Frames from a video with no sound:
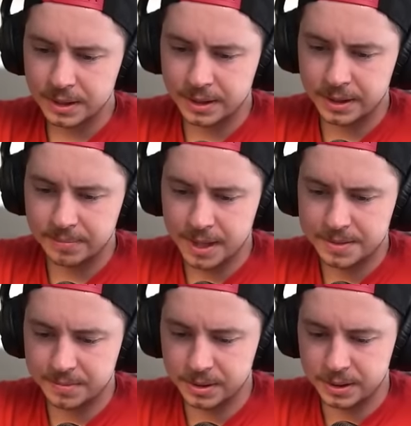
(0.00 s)
King
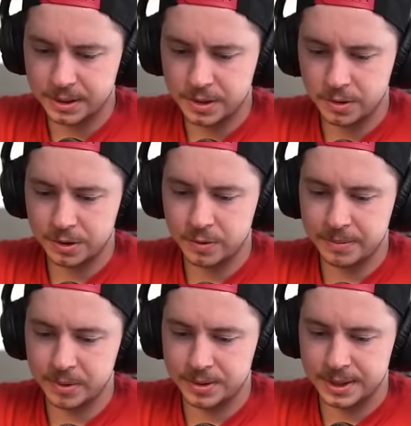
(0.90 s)
pops ability, no
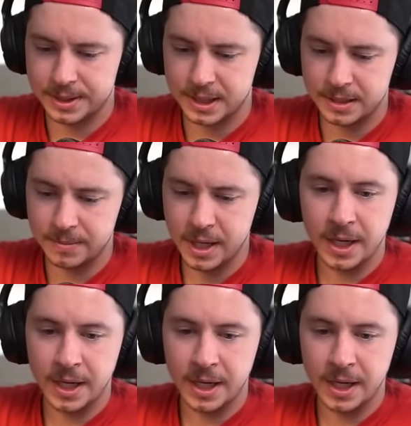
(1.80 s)
earthquake boots this time.